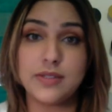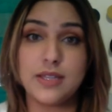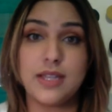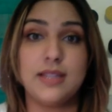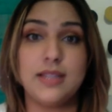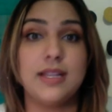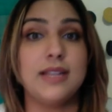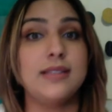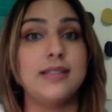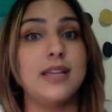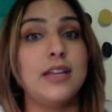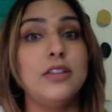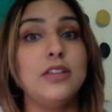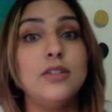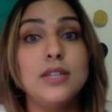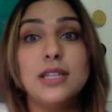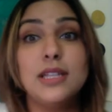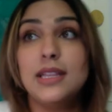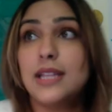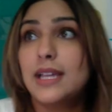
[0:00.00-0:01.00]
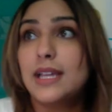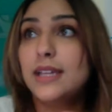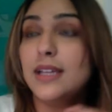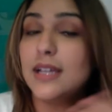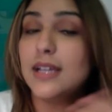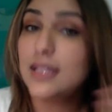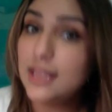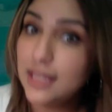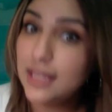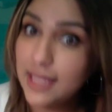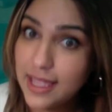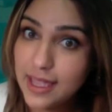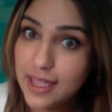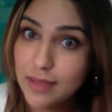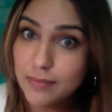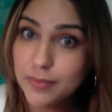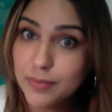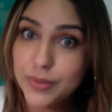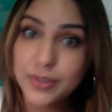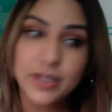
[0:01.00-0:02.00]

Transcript: And that's how you can light a lamp.